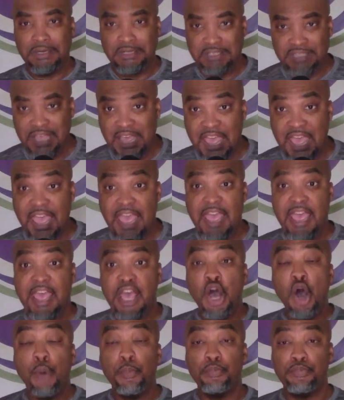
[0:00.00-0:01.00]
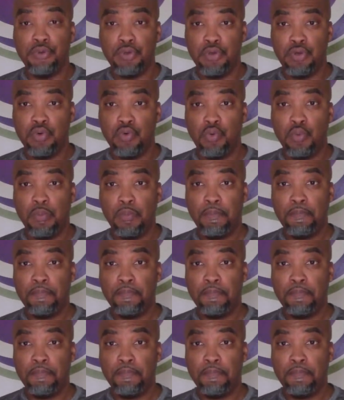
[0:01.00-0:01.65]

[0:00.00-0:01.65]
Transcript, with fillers: to help you